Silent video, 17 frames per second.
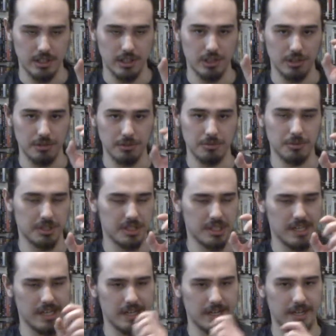issues
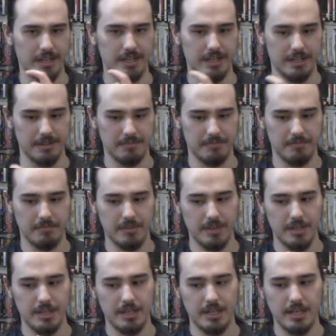that I
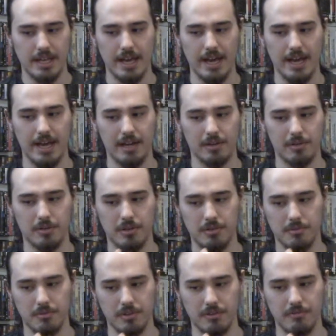had
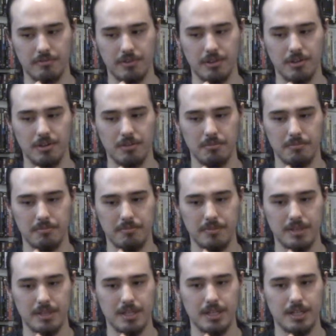with the film.
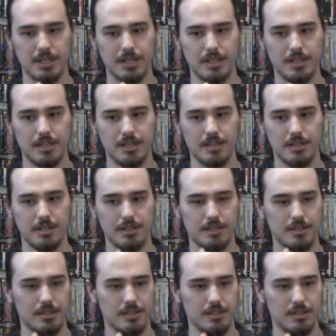
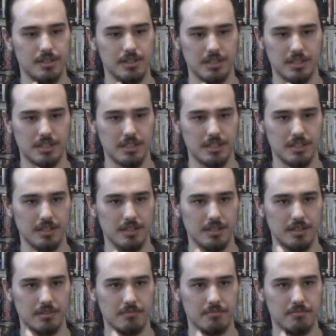Just,
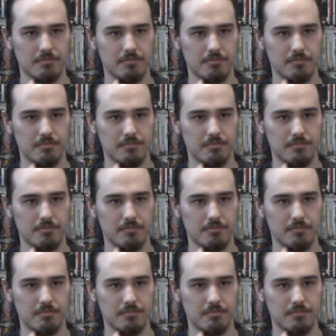didn't